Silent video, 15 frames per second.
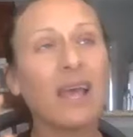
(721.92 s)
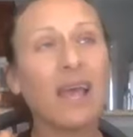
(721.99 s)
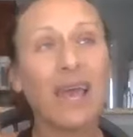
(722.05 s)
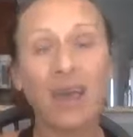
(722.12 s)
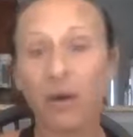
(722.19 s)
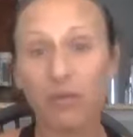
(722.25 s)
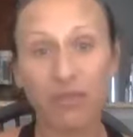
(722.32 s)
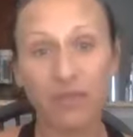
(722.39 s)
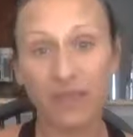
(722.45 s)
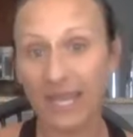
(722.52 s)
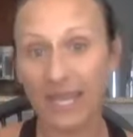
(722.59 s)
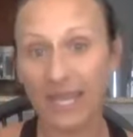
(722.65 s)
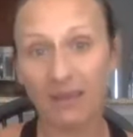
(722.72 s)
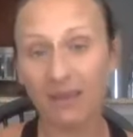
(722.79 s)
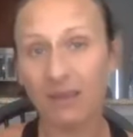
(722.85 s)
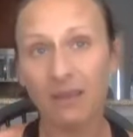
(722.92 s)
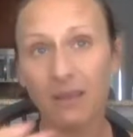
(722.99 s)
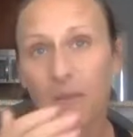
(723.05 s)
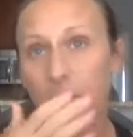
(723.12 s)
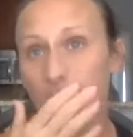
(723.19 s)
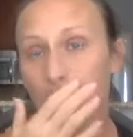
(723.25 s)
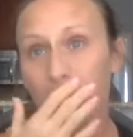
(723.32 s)
healthy
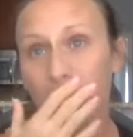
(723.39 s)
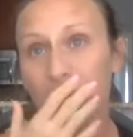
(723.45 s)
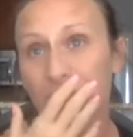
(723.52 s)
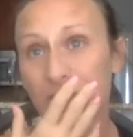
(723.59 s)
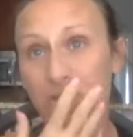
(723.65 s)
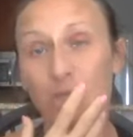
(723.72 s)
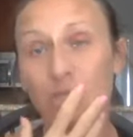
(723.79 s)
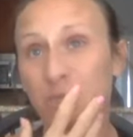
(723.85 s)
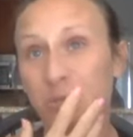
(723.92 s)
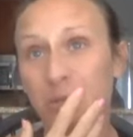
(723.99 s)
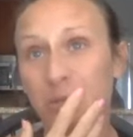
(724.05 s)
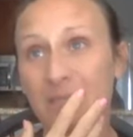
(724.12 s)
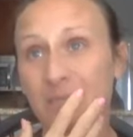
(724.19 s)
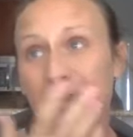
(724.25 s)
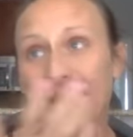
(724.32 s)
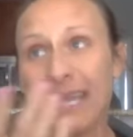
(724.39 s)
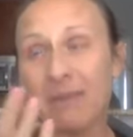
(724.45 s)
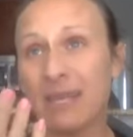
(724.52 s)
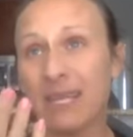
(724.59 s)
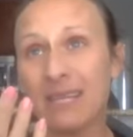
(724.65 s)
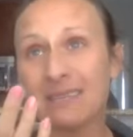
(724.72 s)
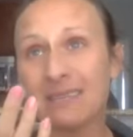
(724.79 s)
Juice Plus
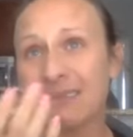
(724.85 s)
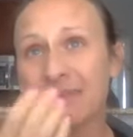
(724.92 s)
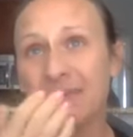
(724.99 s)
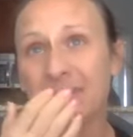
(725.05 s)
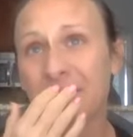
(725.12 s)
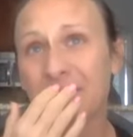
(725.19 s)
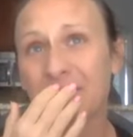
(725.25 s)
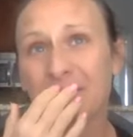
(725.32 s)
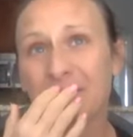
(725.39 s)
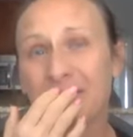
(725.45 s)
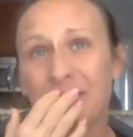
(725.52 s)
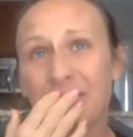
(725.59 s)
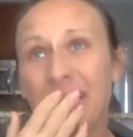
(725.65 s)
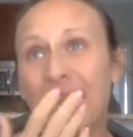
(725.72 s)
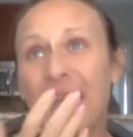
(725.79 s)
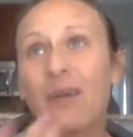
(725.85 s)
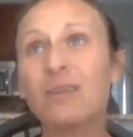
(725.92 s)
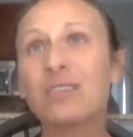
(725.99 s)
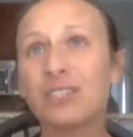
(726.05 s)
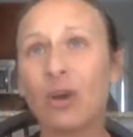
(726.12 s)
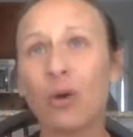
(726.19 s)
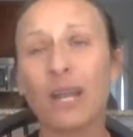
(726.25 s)
babies that I
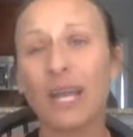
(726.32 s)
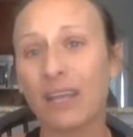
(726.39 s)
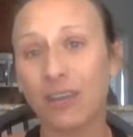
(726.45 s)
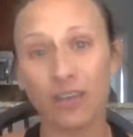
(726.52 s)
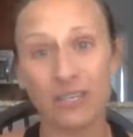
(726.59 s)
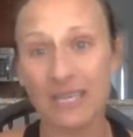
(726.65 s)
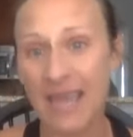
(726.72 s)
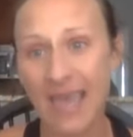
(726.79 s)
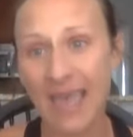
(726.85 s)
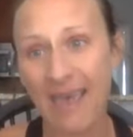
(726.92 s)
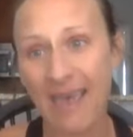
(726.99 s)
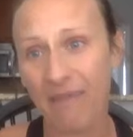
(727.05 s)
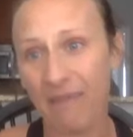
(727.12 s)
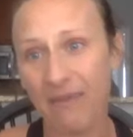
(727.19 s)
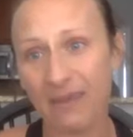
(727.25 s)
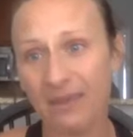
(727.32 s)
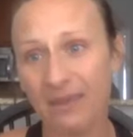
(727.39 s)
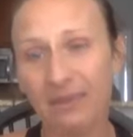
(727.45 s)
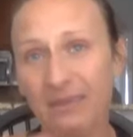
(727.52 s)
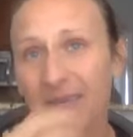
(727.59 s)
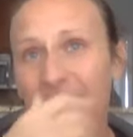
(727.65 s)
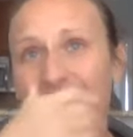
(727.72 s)
was told I couldn't have.
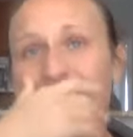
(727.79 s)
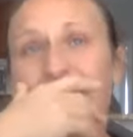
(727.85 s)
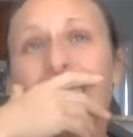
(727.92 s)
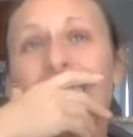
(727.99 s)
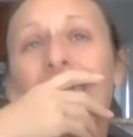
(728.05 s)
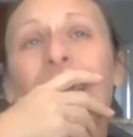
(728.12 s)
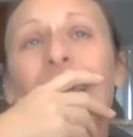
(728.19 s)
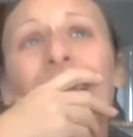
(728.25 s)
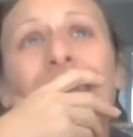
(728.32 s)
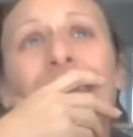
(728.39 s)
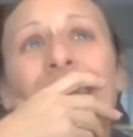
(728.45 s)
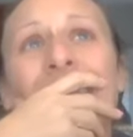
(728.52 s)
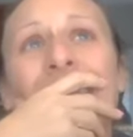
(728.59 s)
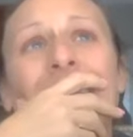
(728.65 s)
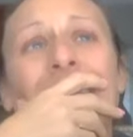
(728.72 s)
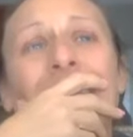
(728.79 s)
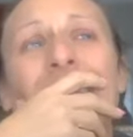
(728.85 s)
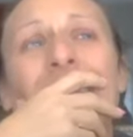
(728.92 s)
And